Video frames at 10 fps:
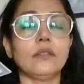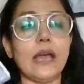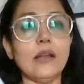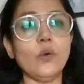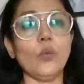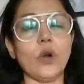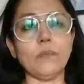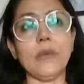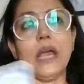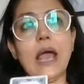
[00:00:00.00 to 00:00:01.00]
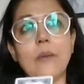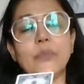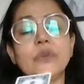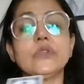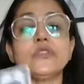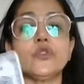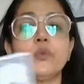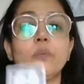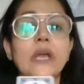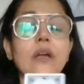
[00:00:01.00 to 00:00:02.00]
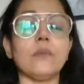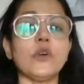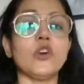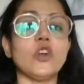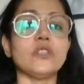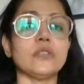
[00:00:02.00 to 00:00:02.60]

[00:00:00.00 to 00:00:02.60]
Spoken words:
then what may happen is you may come across